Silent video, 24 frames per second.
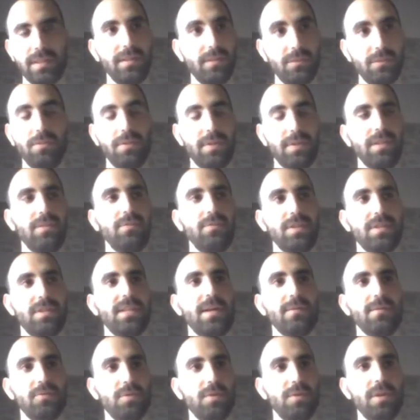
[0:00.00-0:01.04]
which
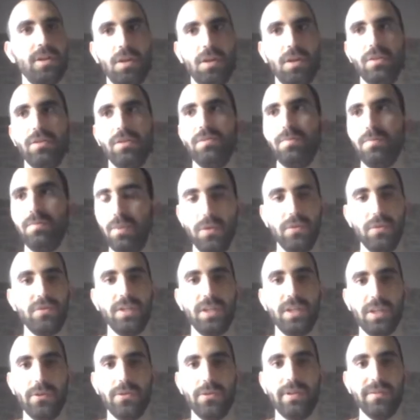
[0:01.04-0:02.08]
comes with a lot of both
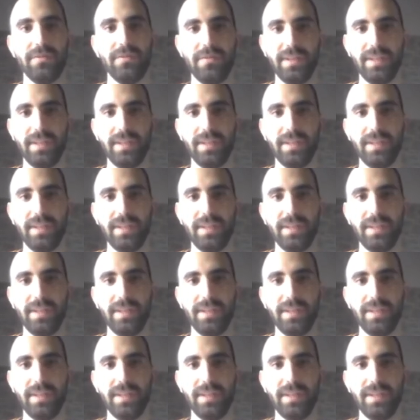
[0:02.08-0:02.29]
security